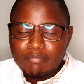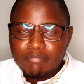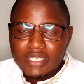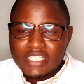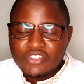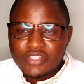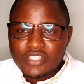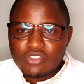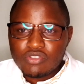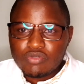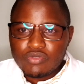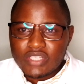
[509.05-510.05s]
penetrates
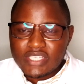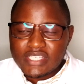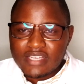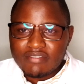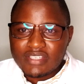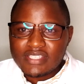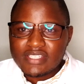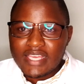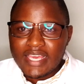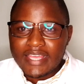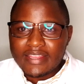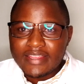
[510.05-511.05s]
through the cervix,
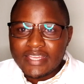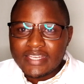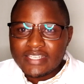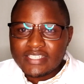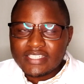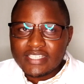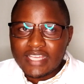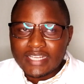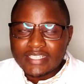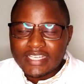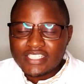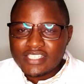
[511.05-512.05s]
and then it
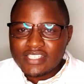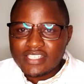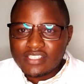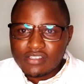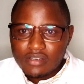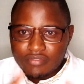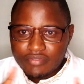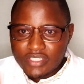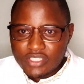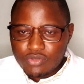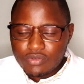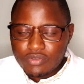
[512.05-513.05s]
attaches itself
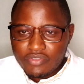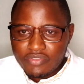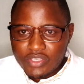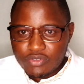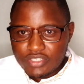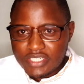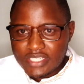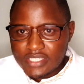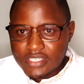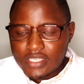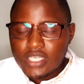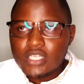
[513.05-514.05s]
into the uterus.